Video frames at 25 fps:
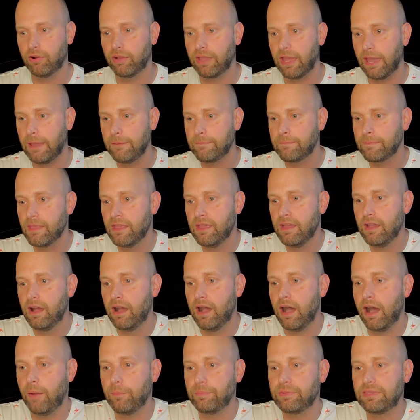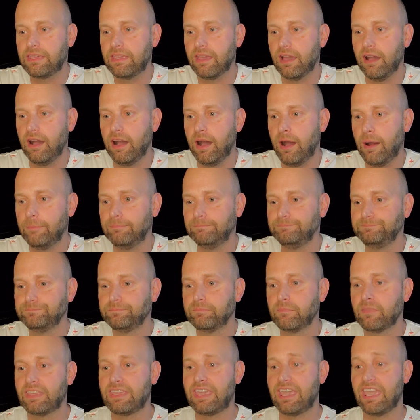Okay. Um, um,
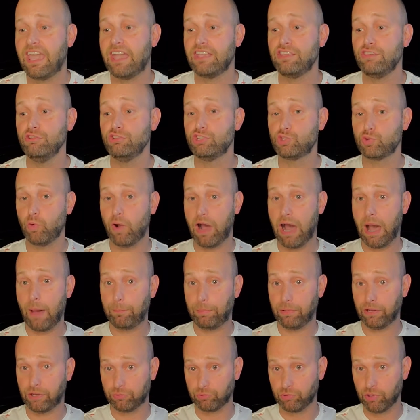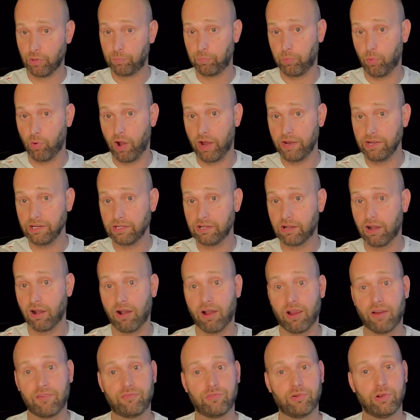can you swap a Group One
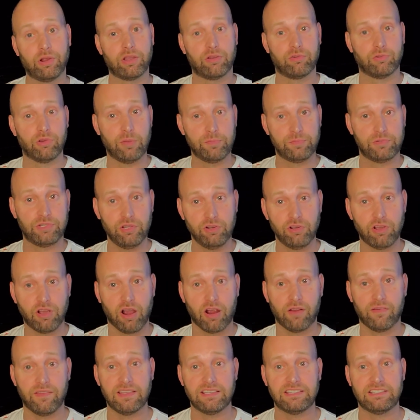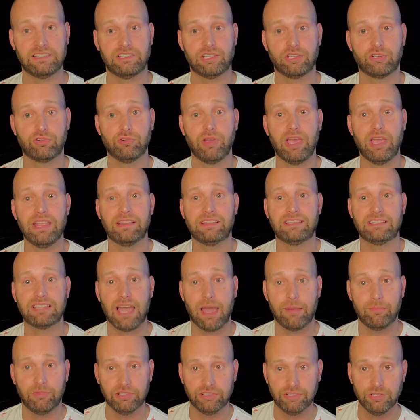car for a Group Two car? This is a great
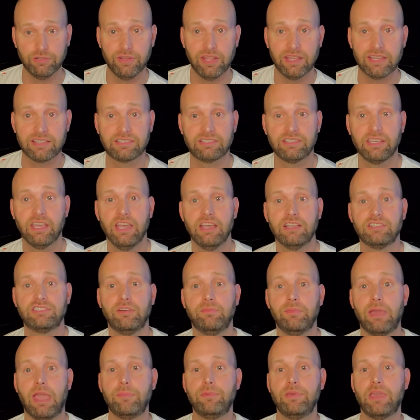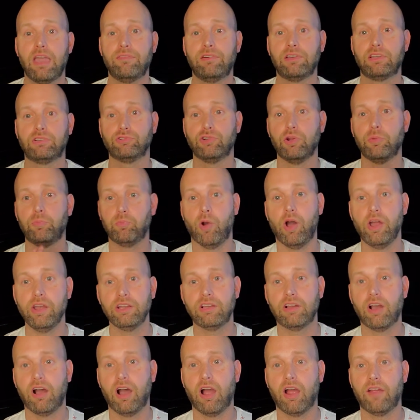time to do this. So maybe you have a Group
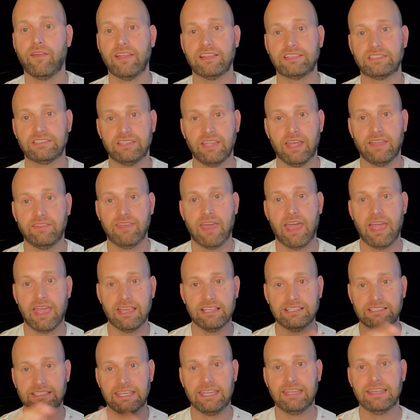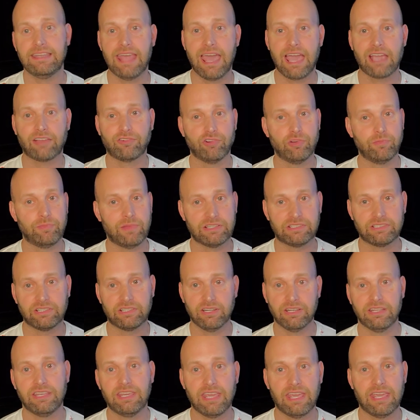1 car that's, that, that is in that group that's
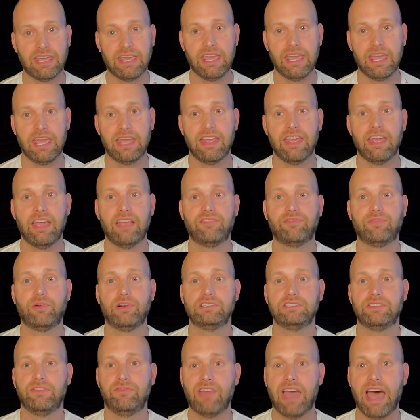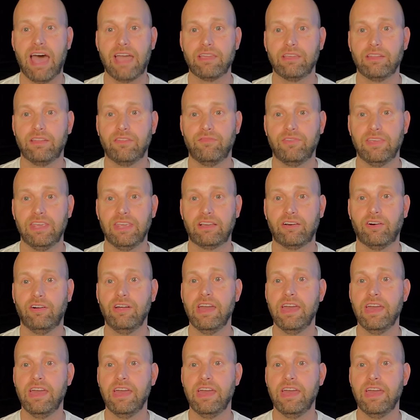going to get hit as far as the value of the vehicle.